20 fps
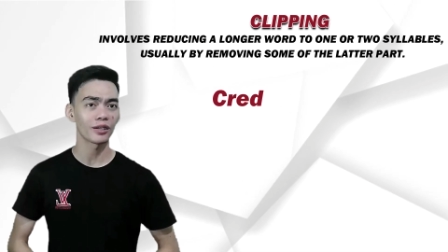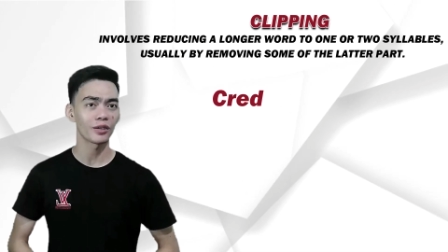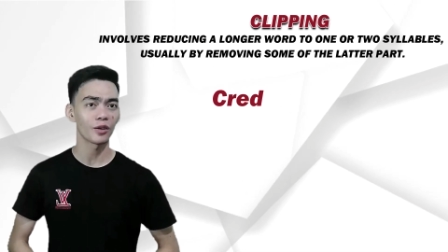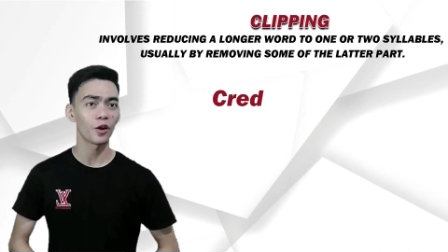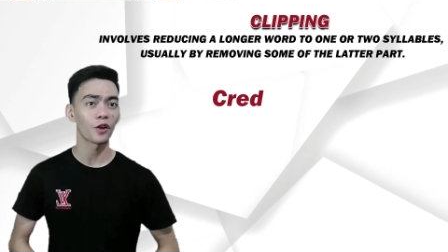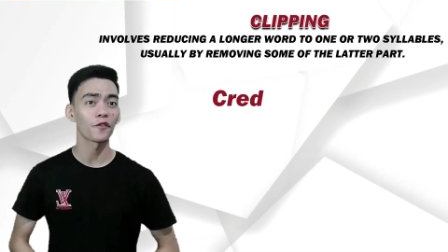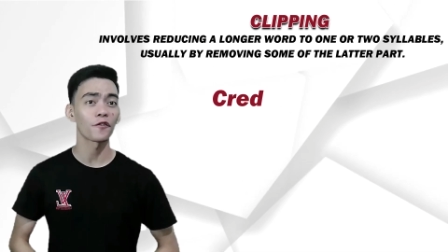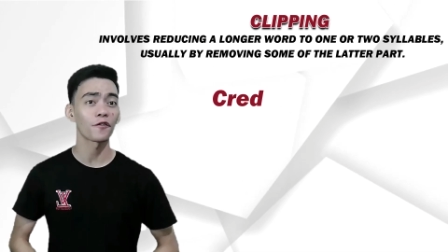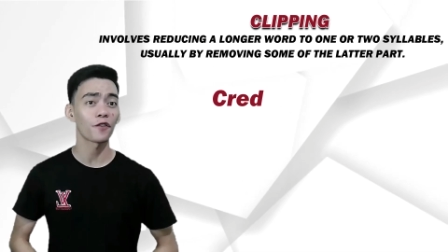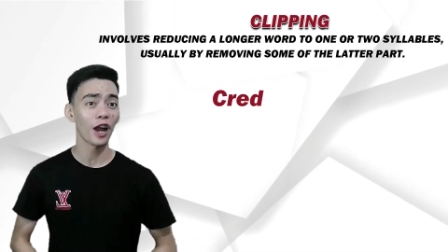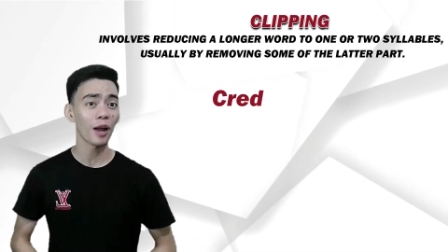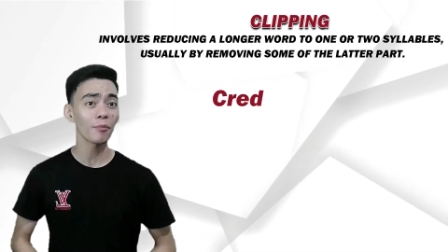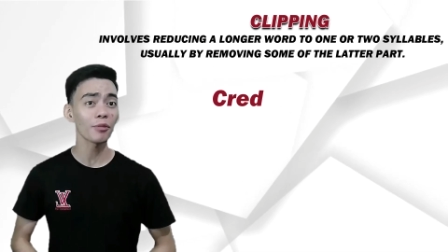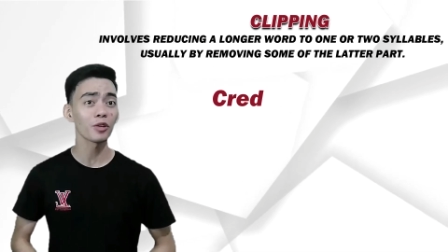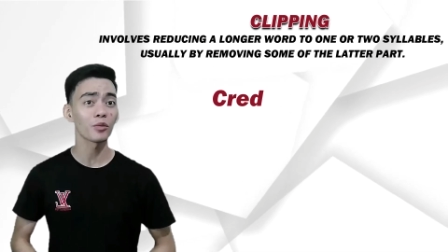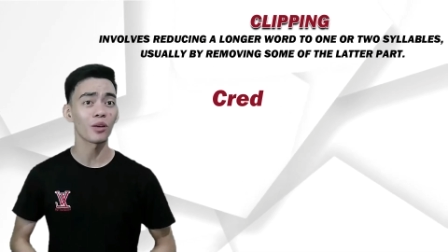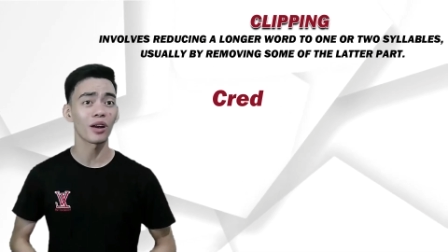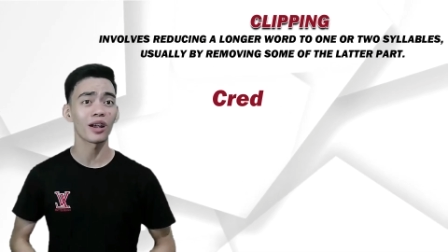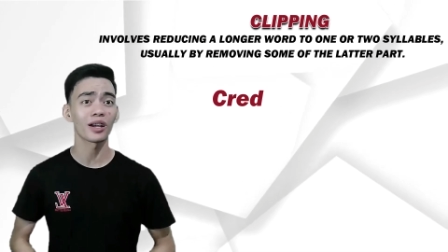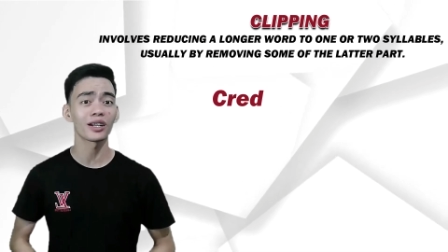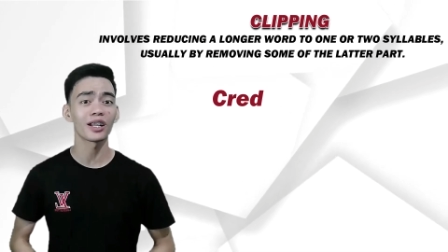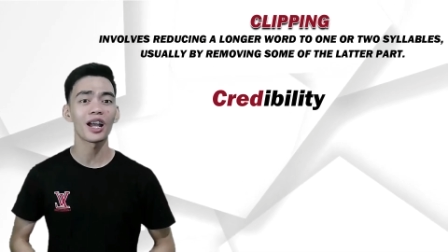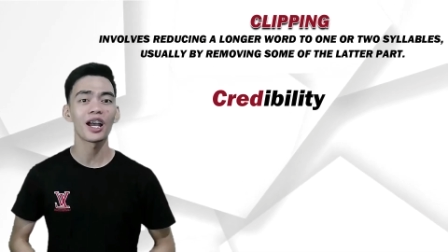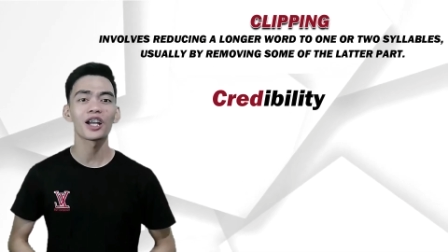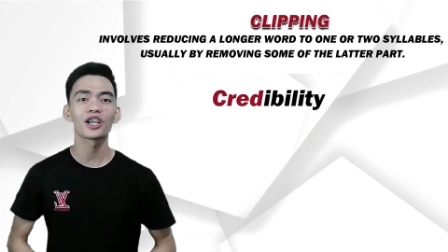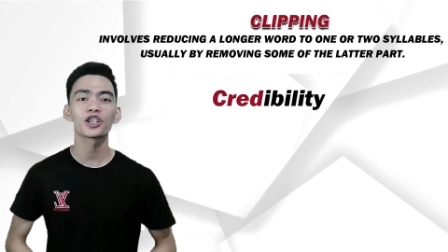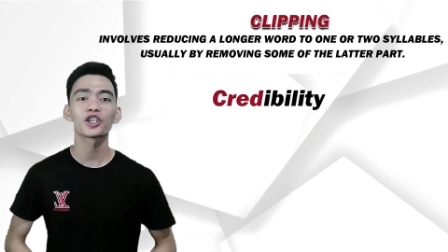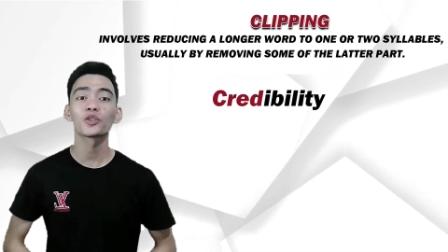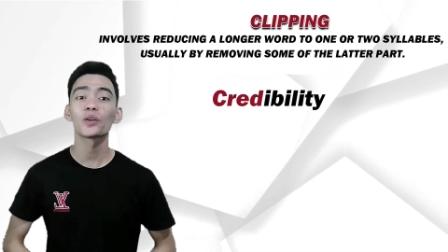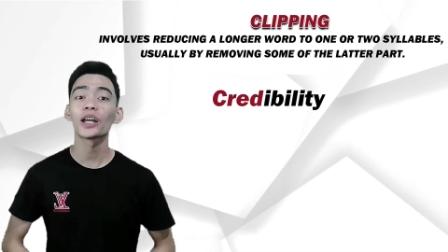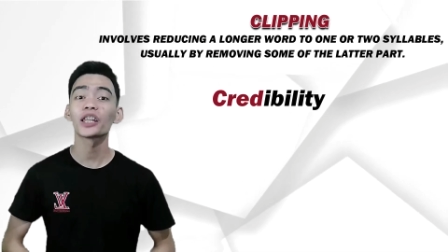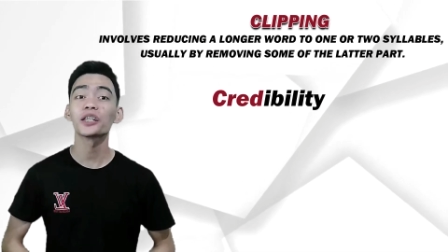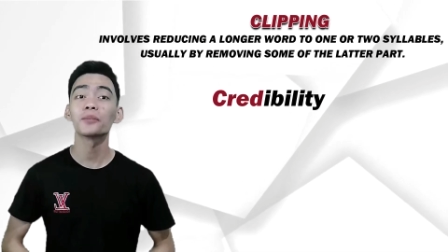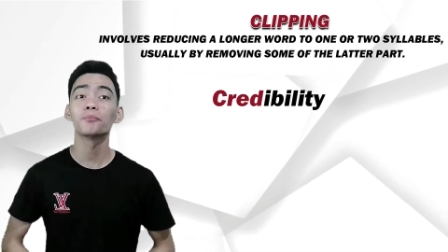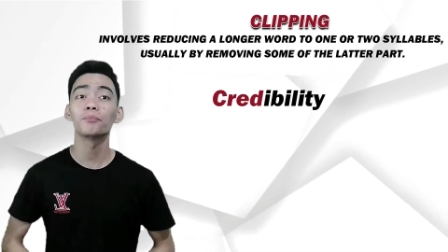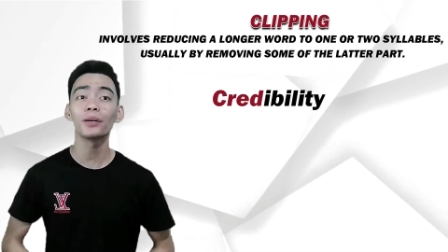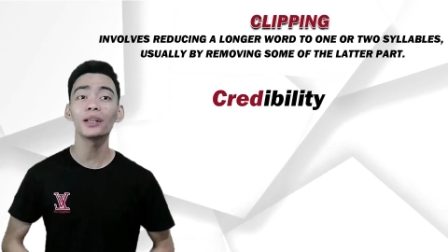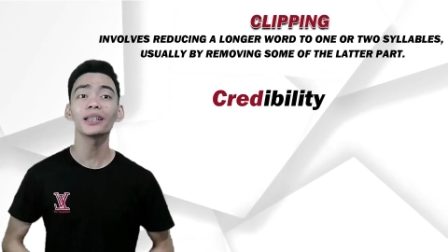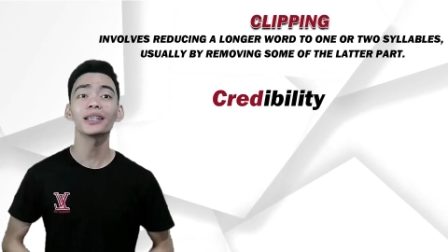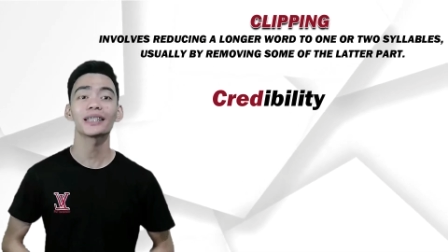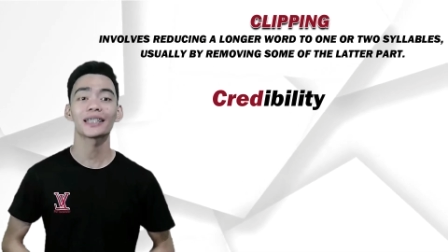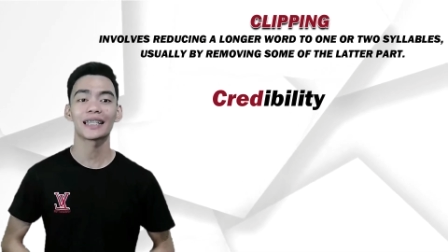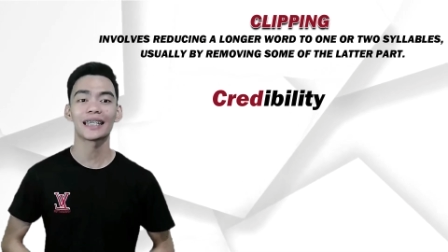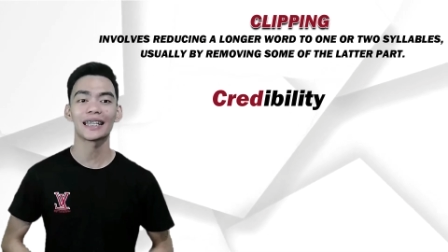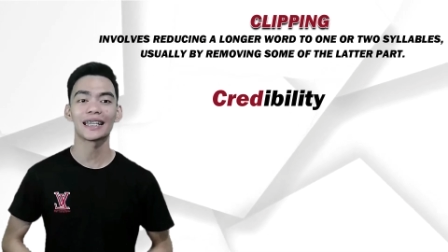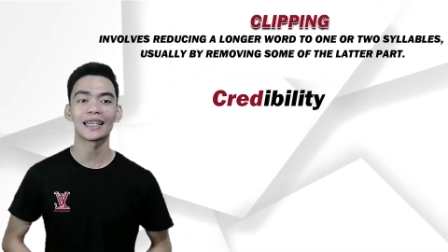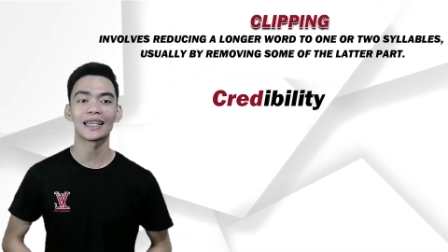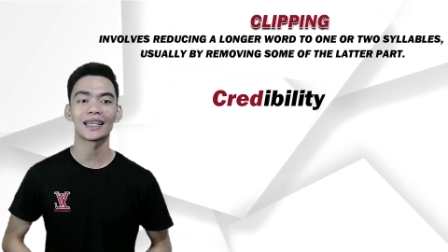or from the word credibility.